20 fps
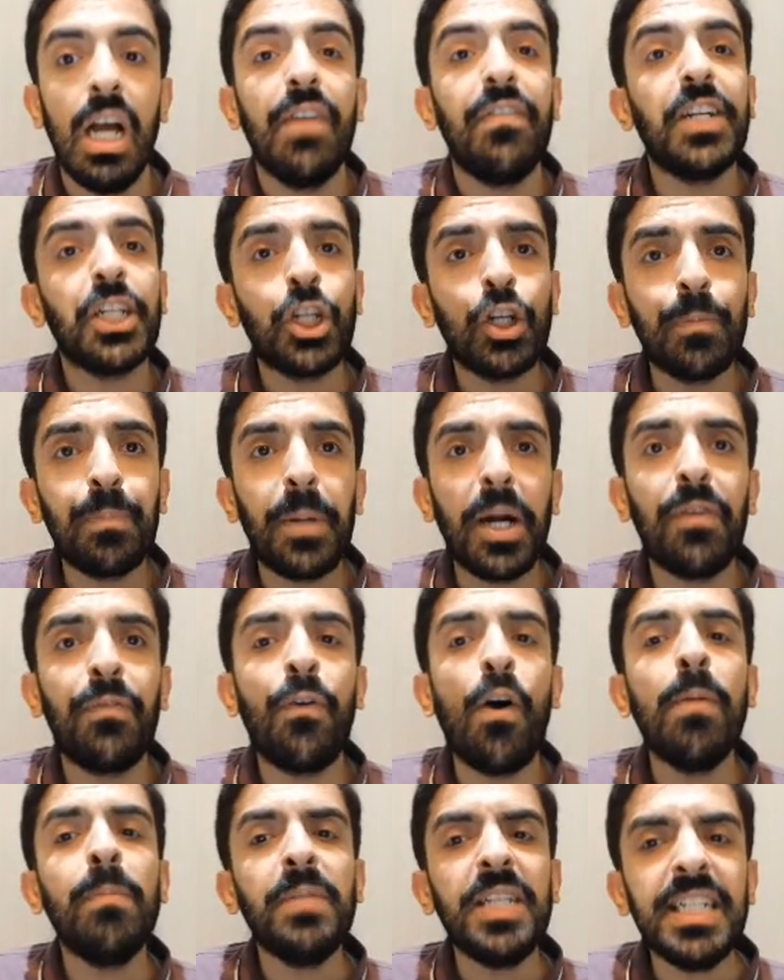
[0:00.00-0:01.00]
We should
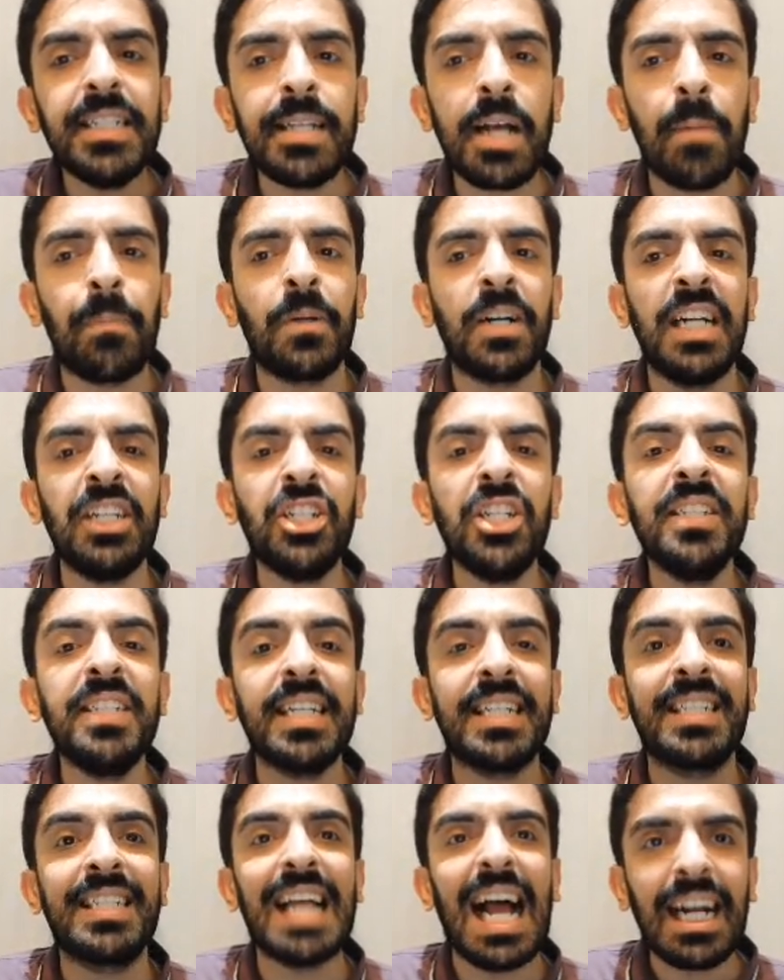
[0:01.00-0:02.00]
perform these operations
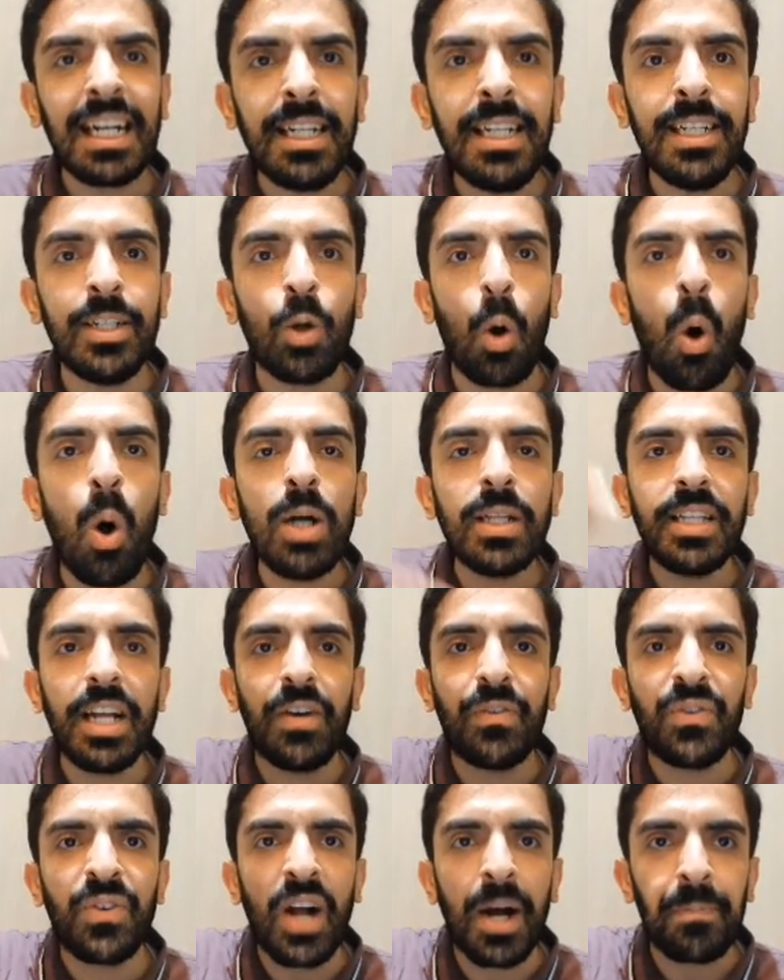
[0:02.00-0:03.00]
exactly in
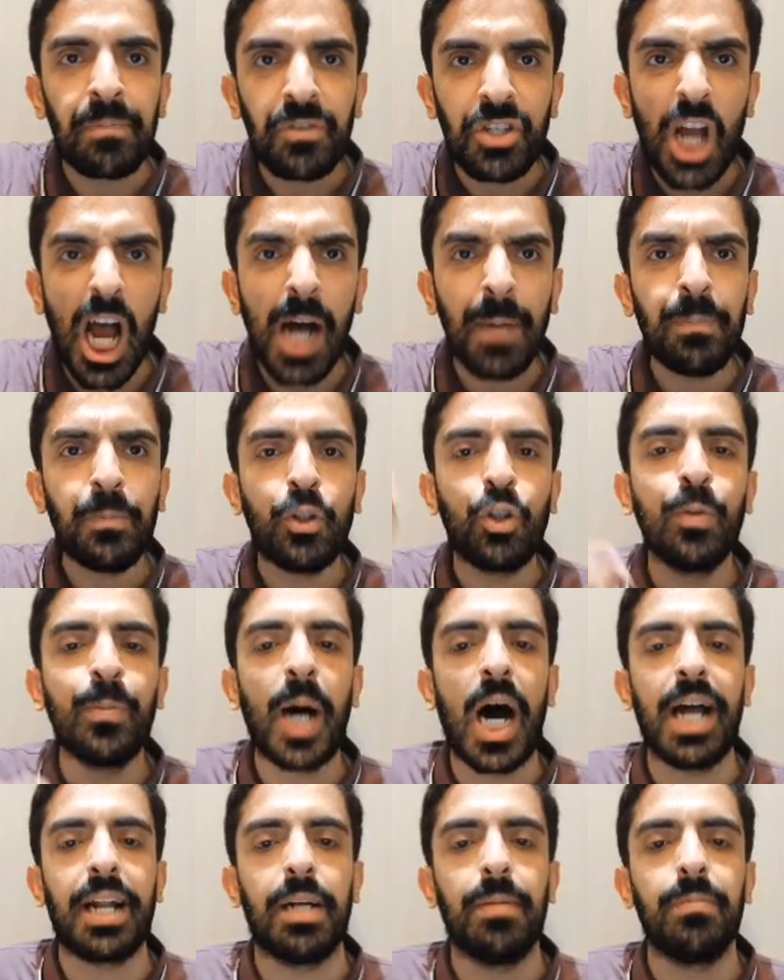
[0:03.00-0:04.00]
order from top to
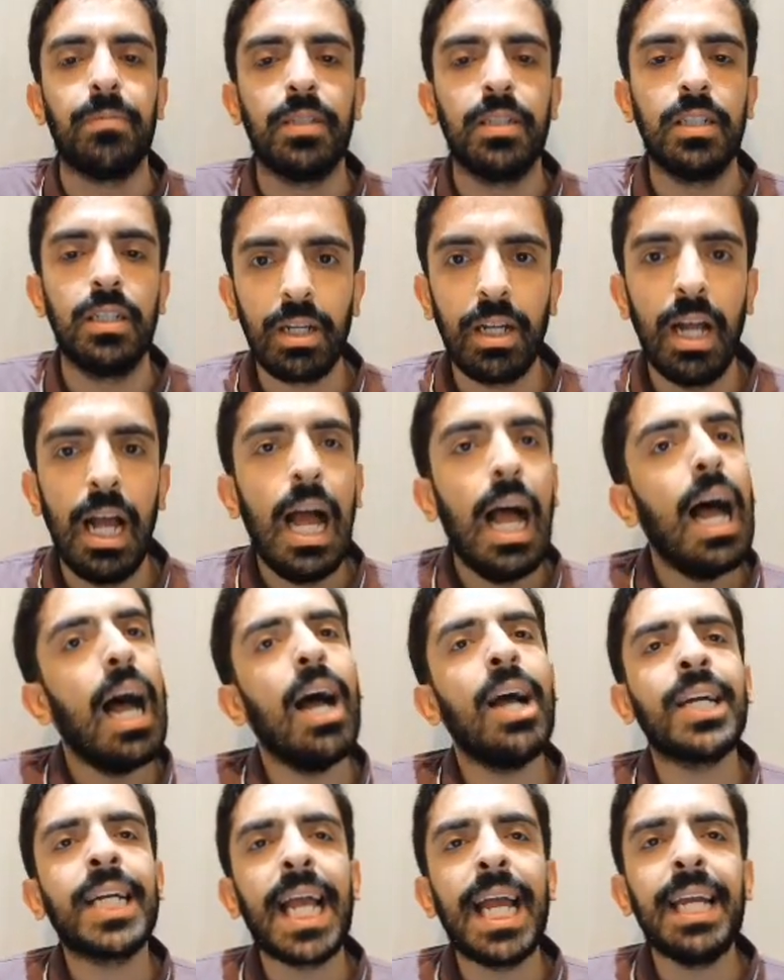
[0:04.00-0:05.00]
bottom.
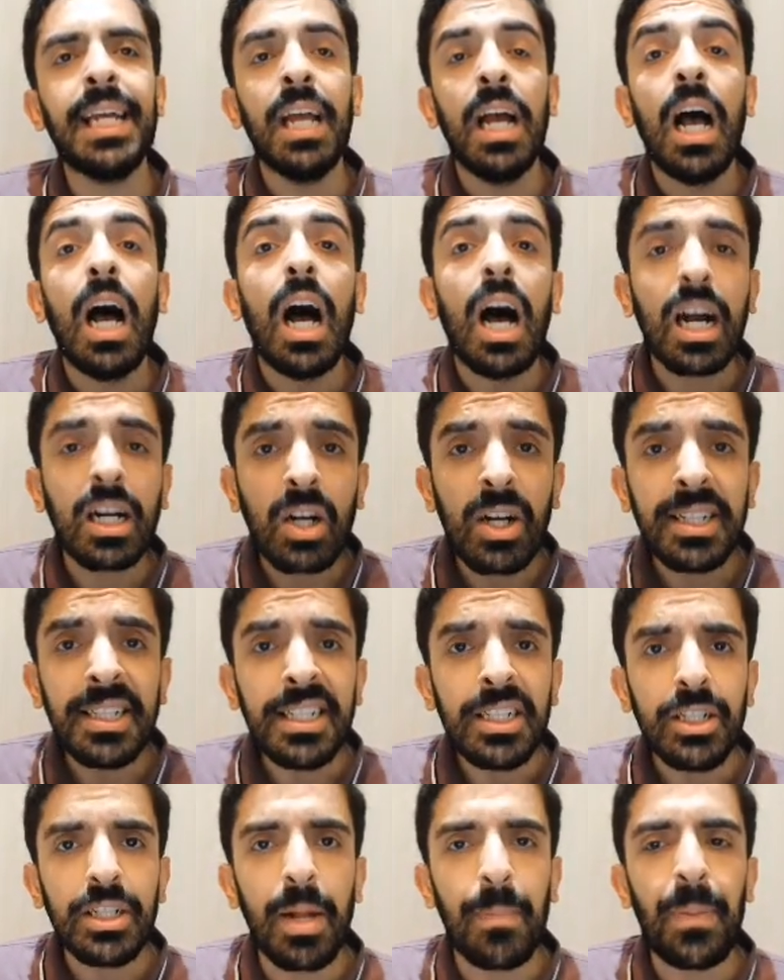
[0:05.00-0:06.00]
Okay,
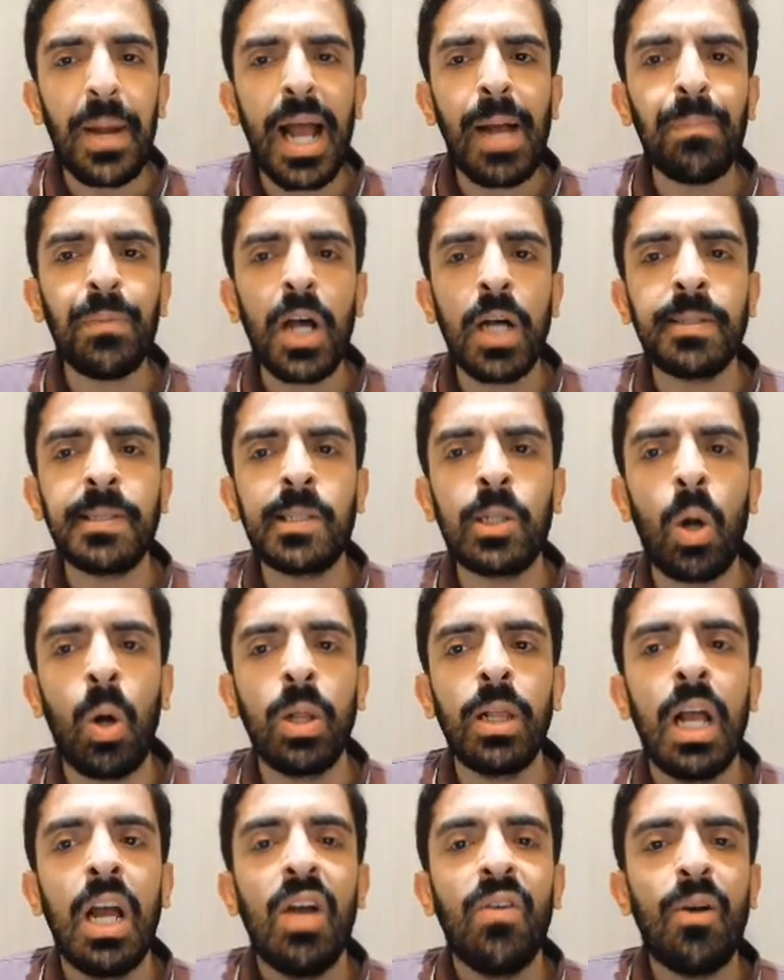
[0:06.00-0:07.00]
According to the PEMDAS
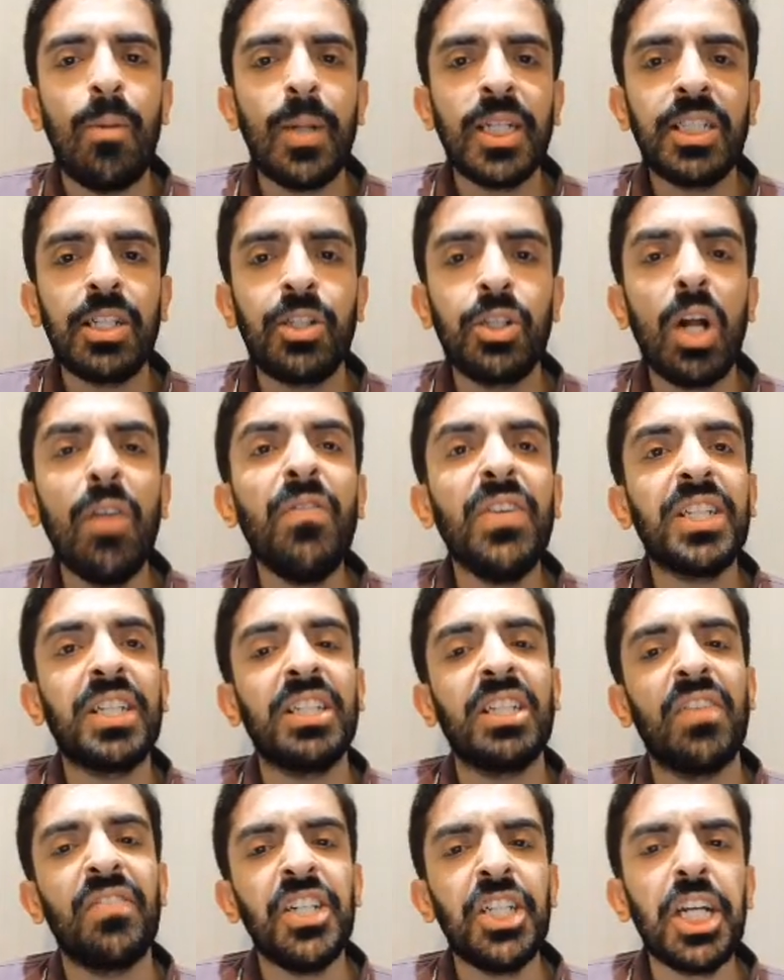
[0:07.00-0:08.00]
rule, we must start with
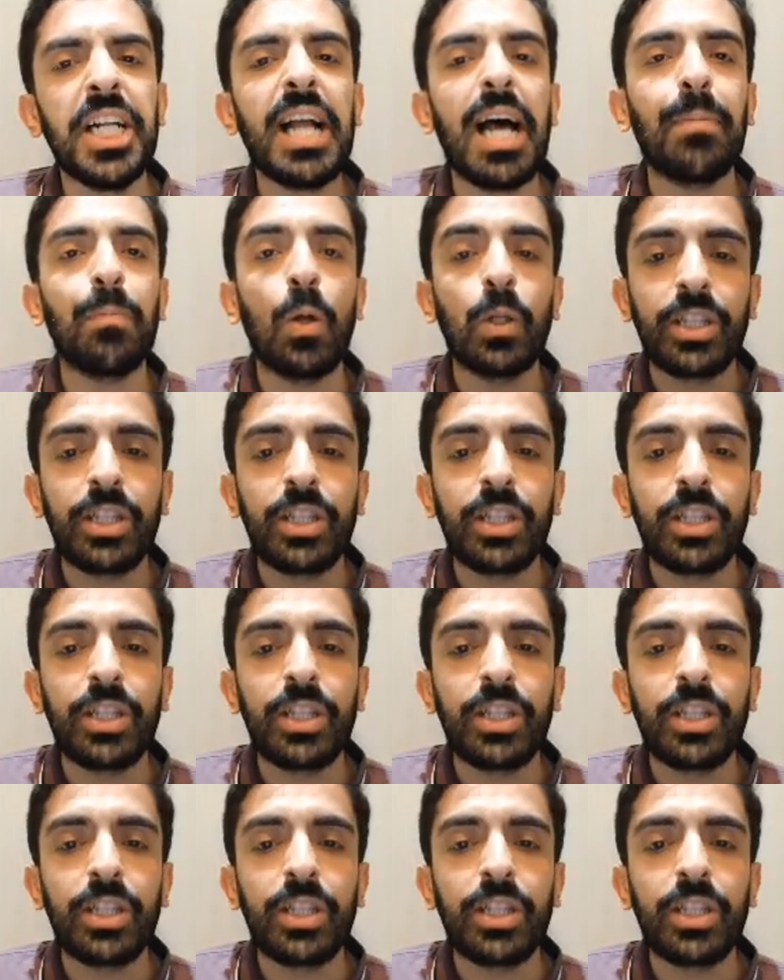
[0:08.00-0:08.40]
the division and